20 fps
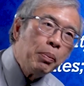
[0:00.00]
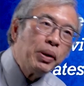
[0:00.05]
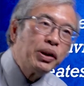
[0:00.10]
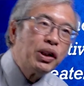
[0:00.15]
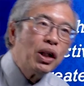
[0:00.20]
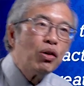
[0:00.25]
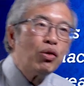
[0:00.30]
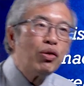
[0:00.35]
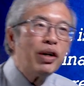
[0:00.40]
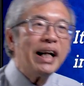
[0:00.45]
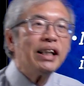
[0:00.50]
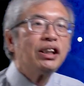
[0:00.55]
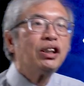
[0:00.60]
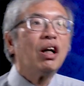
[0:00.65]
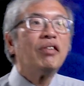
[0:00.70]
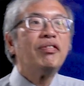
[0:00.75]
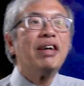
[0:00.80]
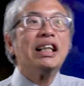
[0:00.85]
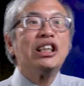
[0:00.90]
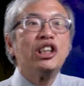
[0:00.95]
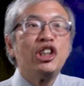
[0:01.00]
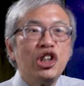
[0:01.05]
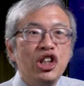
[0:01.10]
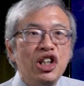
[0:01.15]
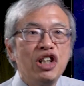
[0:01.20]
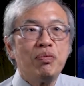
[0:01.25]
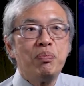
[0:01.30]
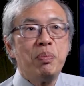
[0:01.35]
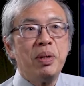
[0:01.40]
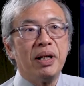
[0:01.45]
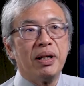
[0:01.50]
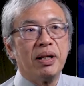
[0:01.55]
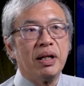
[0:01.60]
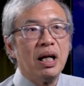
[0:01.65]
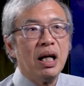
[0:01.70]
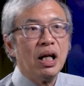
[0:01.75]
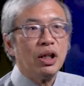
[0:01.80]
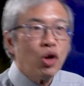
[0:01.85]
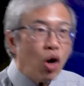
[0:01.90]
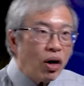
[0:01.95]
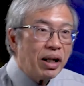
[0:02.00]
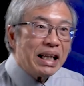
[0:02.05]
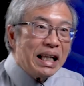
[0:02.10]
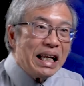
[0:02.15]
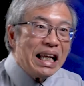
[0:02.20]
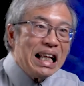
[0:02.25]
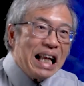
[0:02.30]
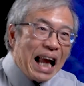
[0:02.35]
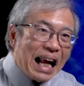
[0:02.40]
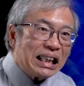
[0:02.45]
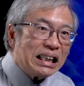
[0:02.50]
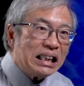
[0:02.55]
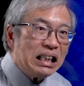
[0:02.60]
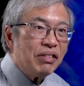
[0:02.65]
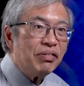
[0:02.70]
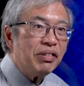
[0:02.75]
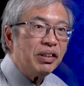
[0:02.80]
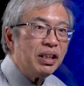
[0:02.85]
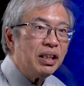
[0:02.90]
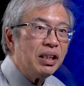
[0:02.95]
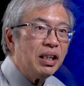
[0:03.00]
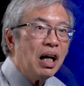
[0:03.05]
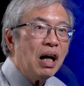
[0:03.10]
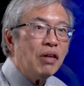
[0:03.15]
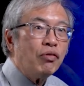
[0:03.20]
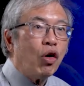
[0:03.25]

but the rest of achievement, not inactivity,